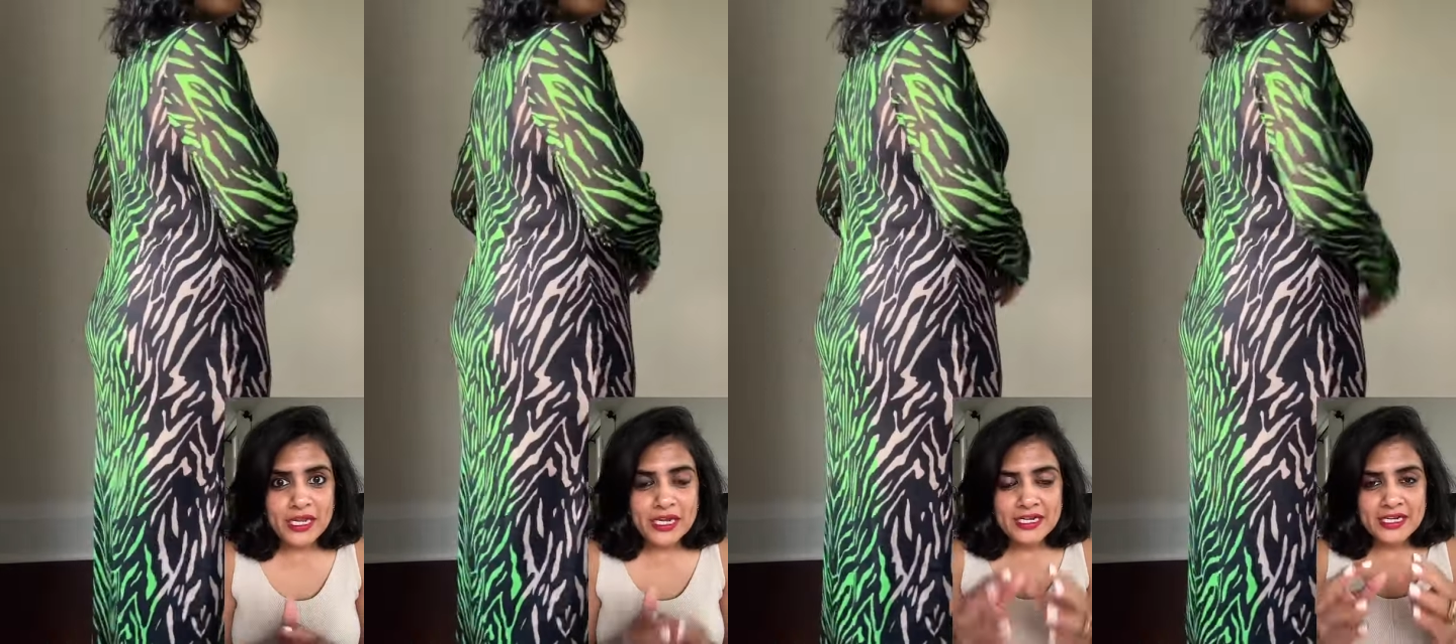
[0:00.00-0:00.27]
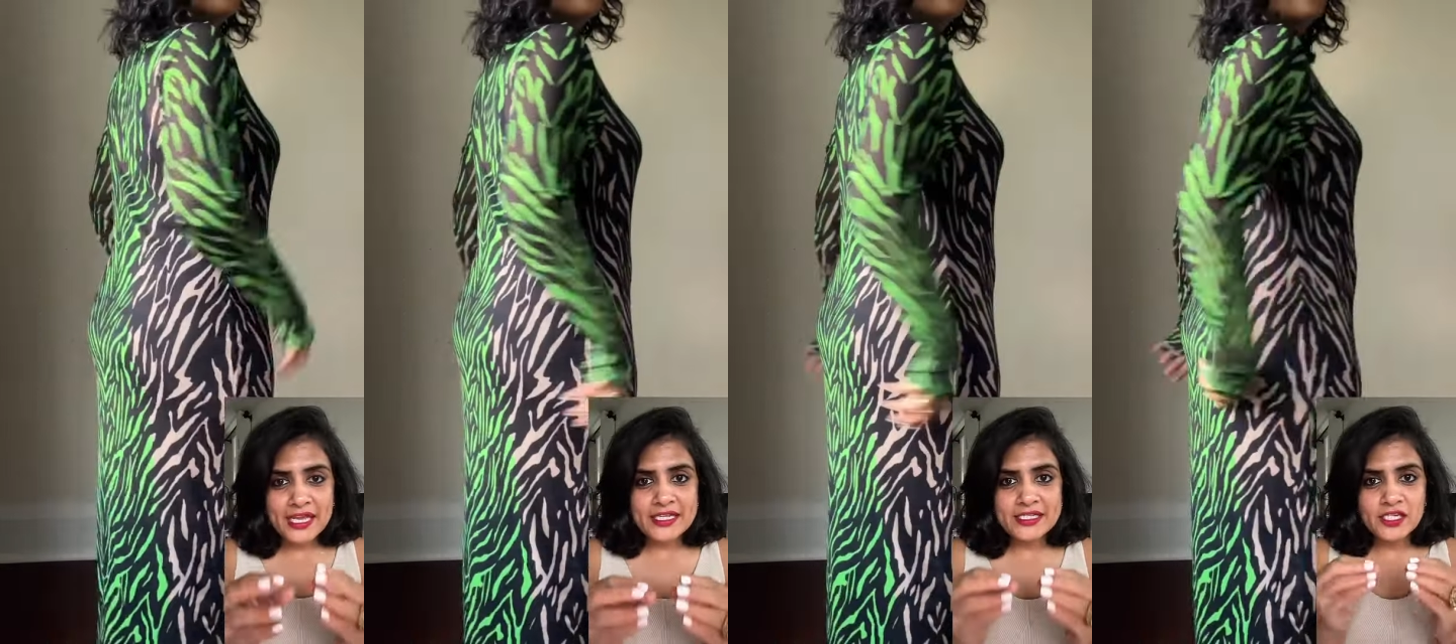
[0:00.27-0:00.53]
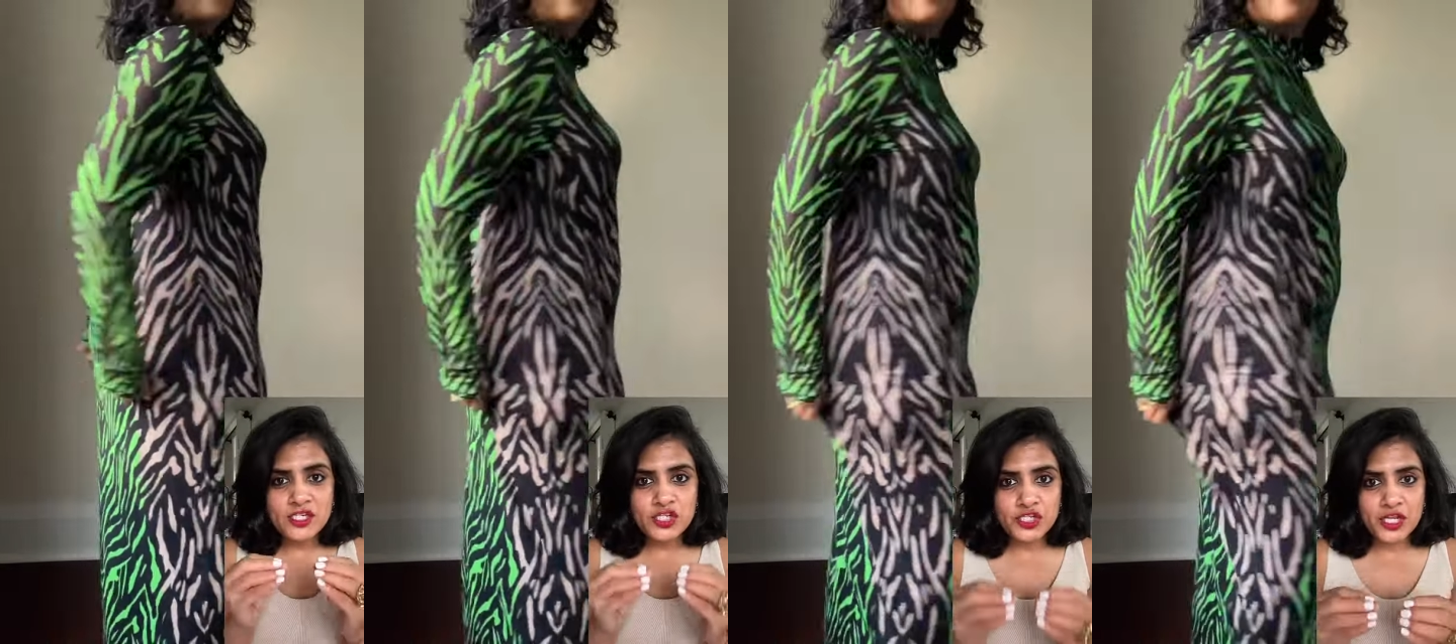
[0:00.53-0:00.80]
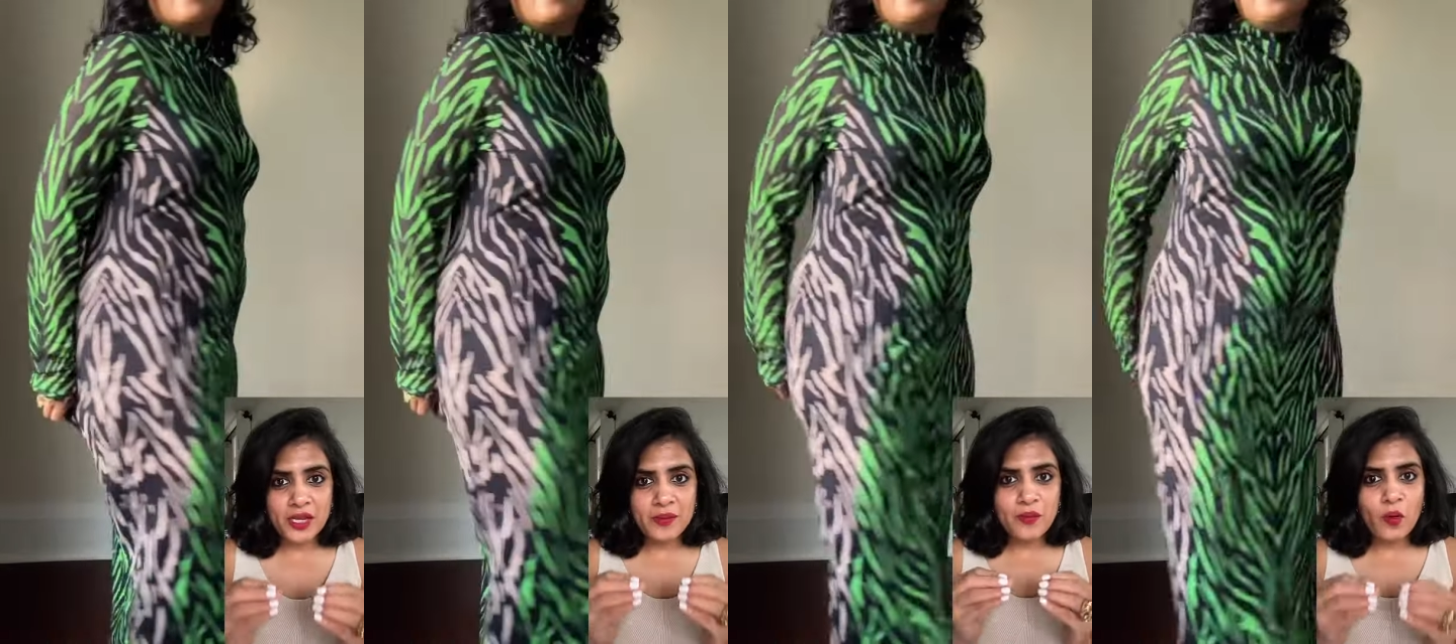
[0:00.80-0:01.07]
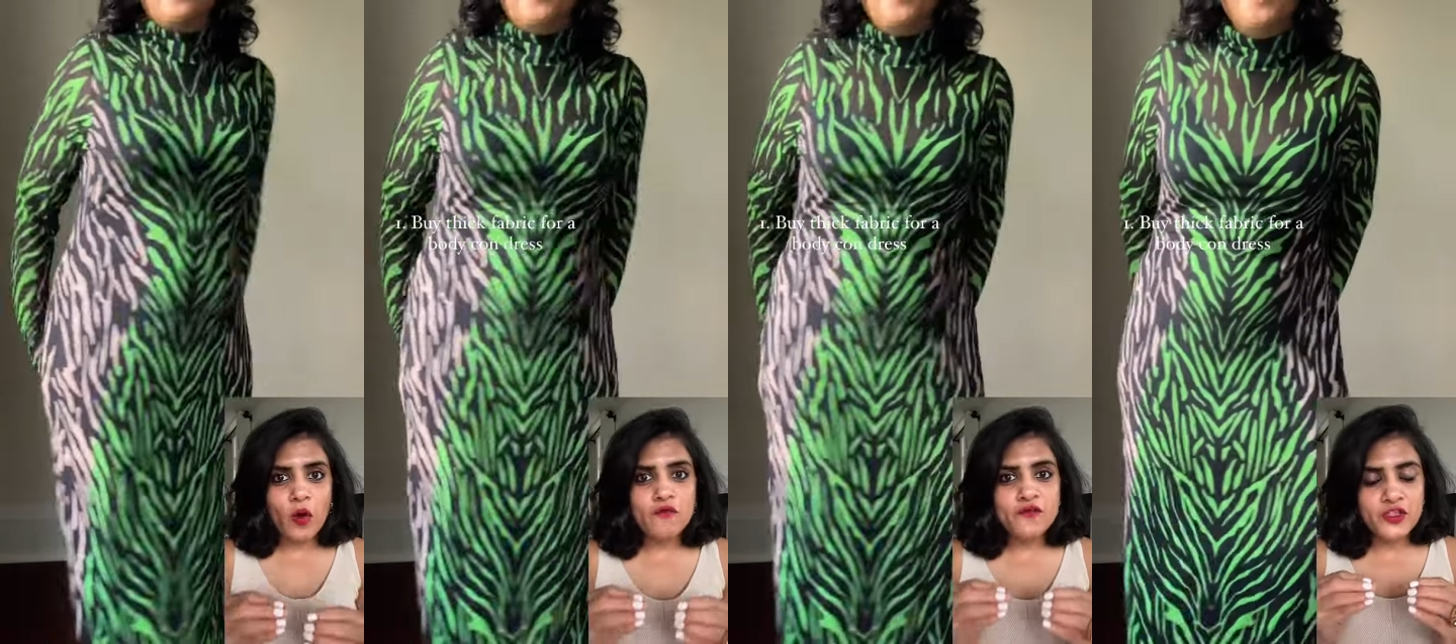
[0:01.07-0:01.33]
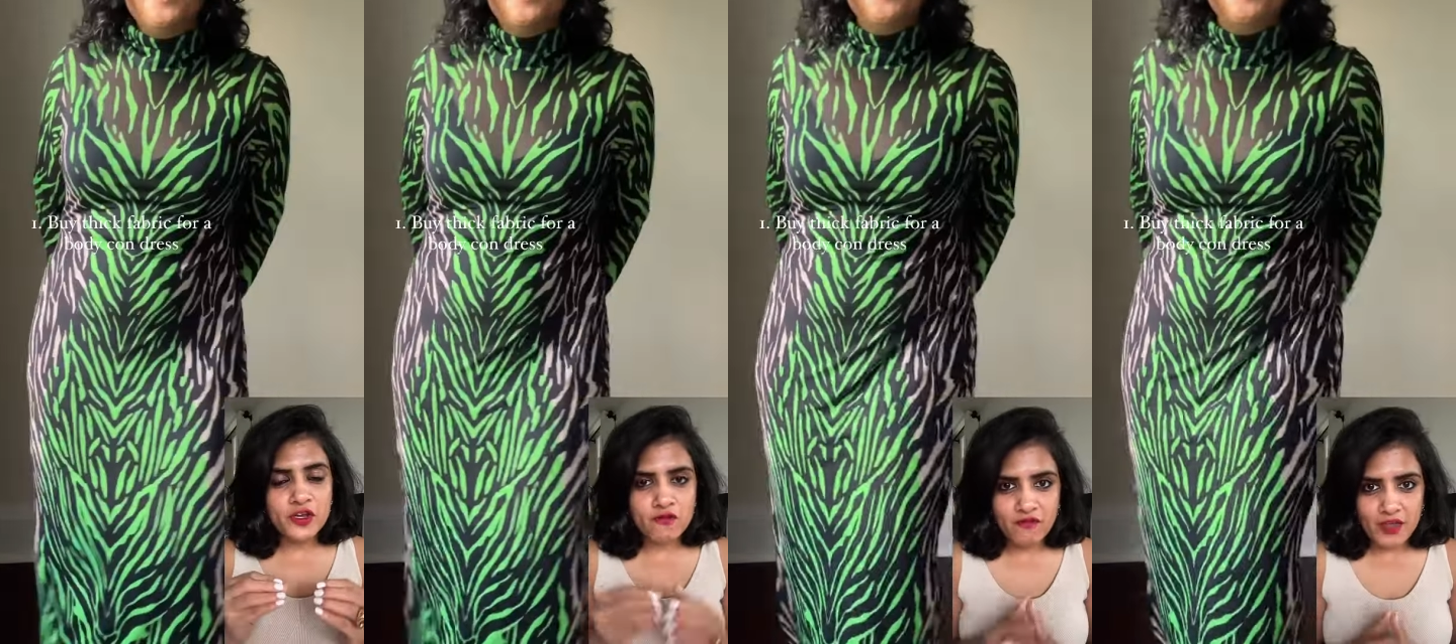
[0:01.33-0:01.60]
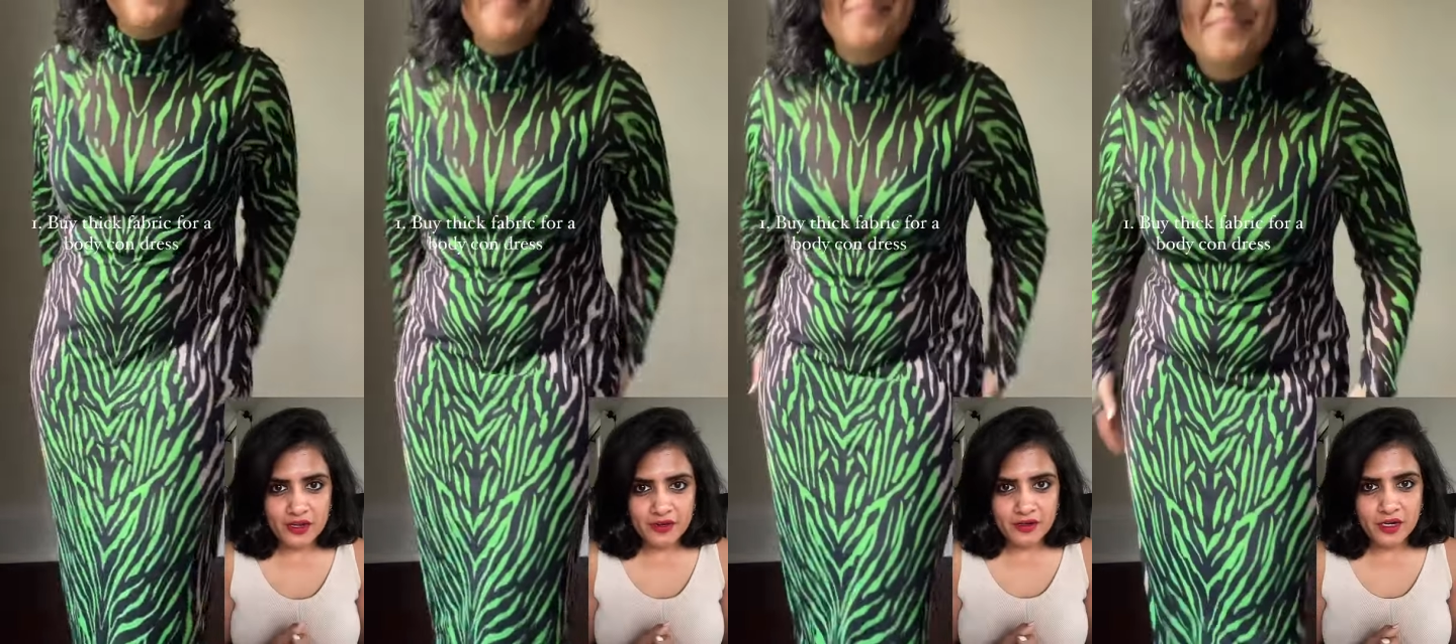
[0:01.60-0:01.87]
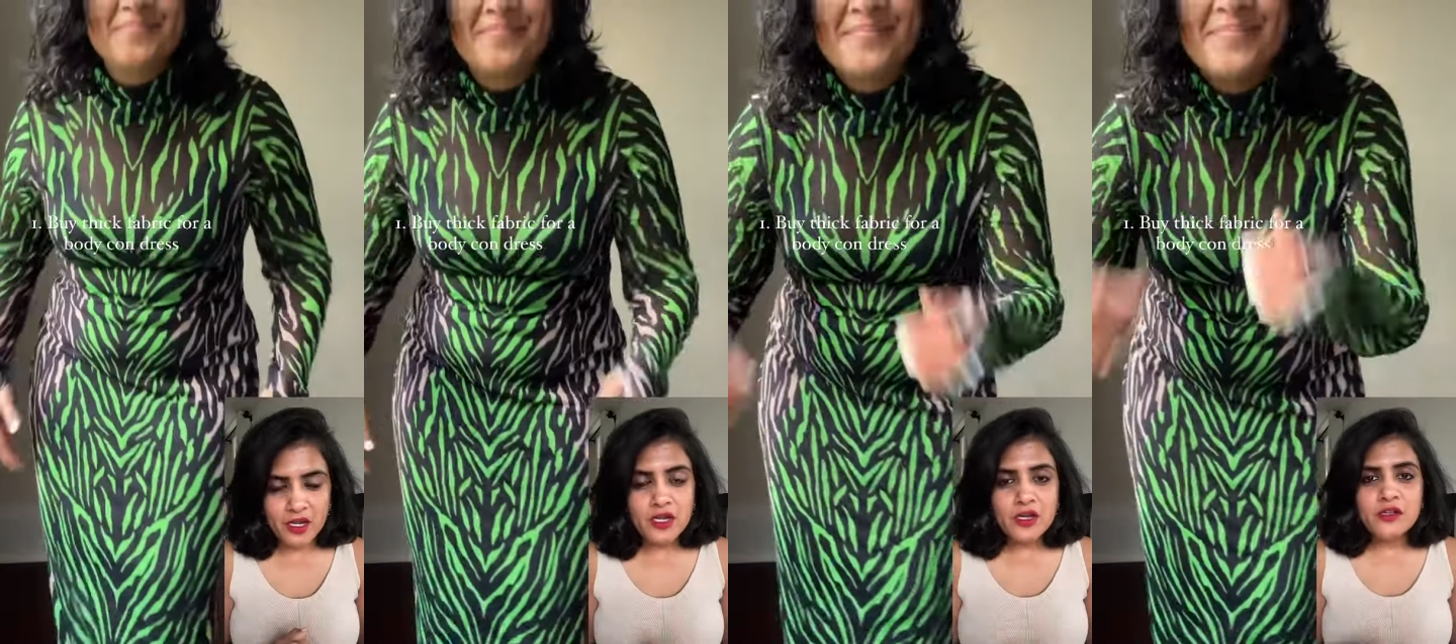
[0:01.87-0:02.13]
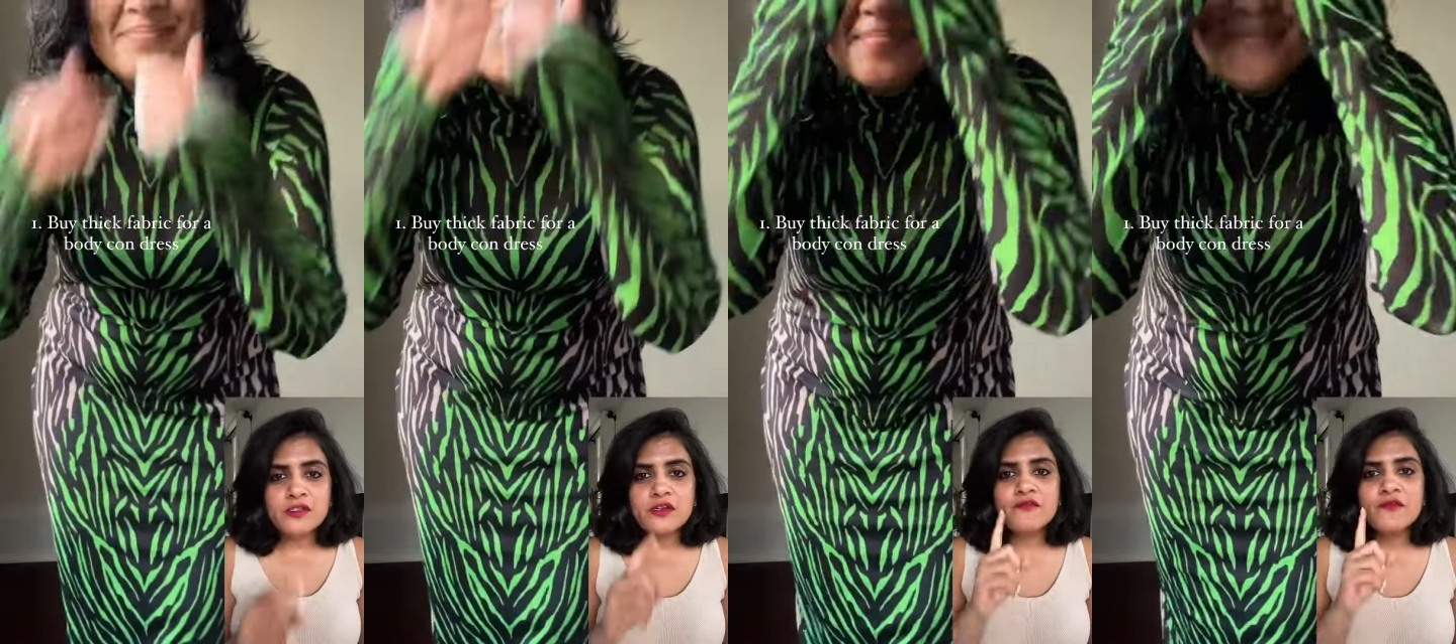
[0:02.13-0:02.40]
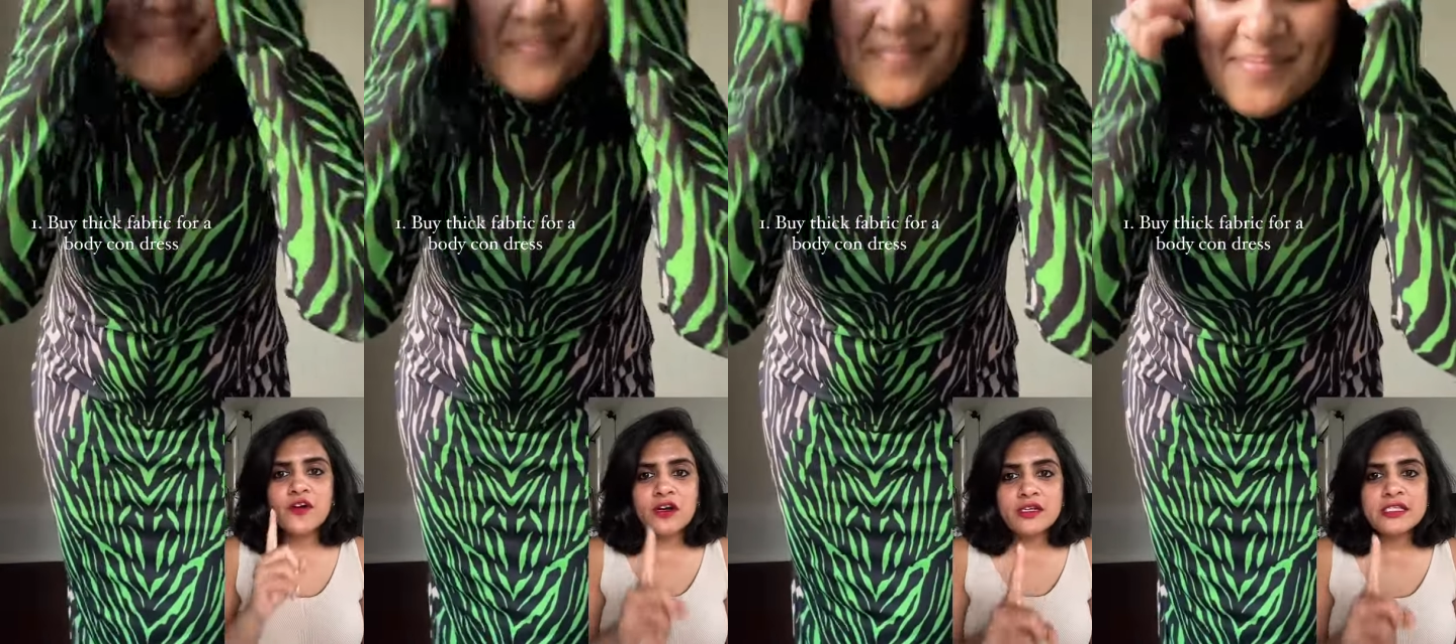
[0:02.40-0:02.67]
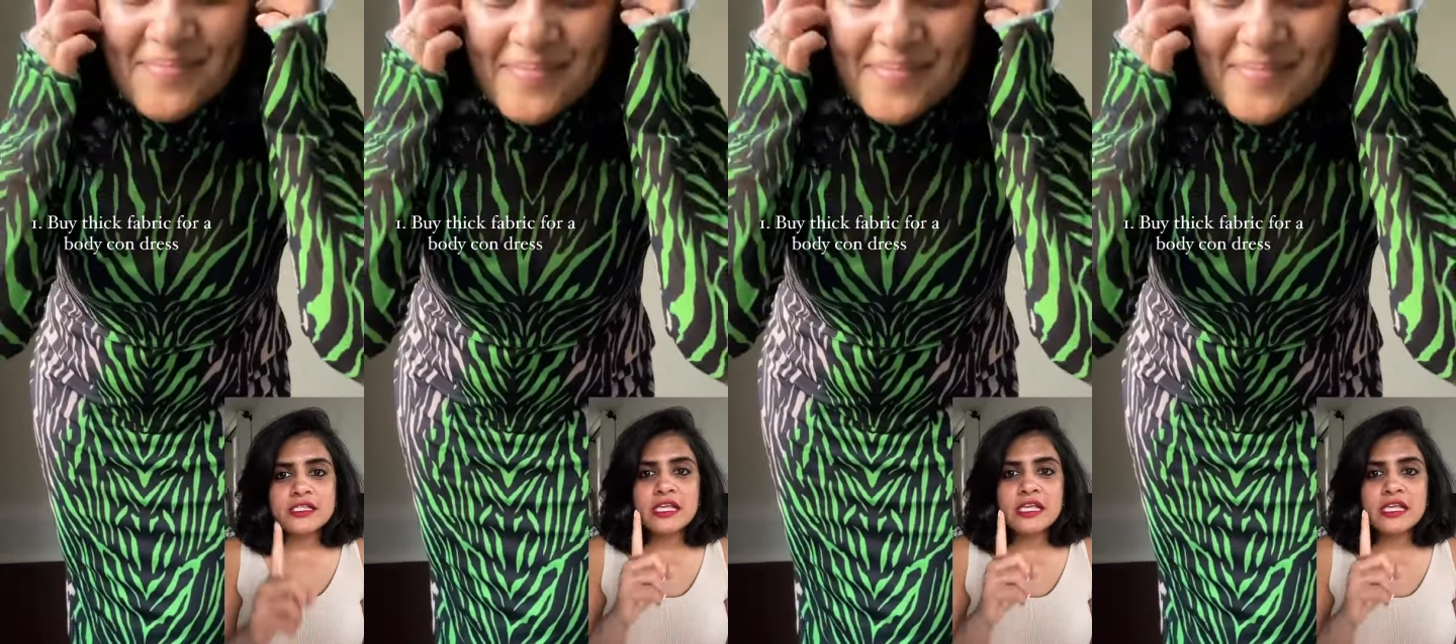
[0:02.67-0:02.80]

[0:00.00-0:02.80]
and takes the shape of the wearer. So first